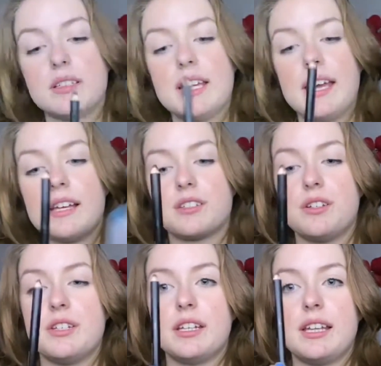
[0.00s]
it,
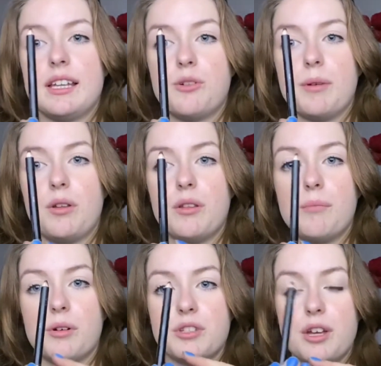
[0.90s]
excluding the little bit on the
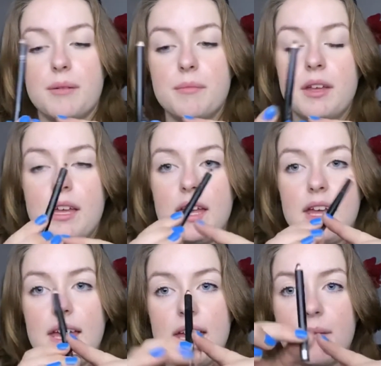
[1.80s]
bottom
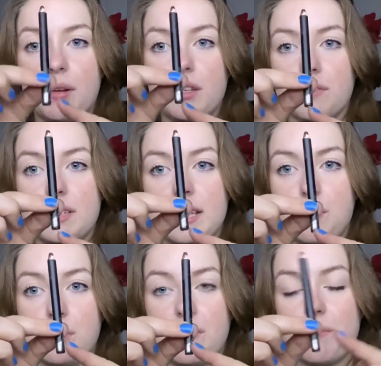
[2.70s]
here, because obviously there will
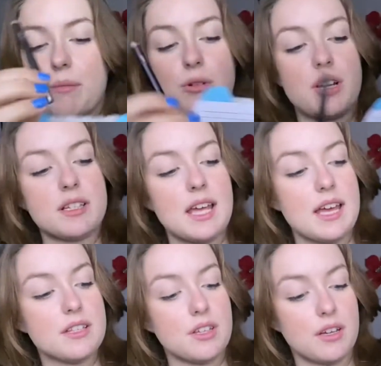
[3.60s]
never be product here.
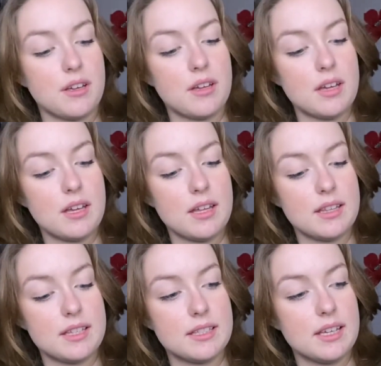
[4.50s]
So
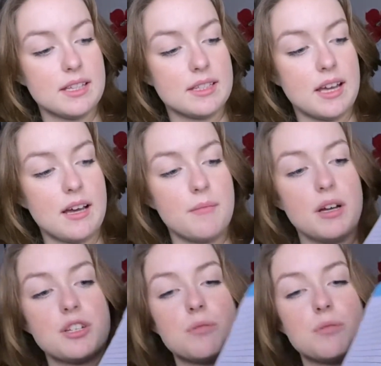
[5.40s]
this is how much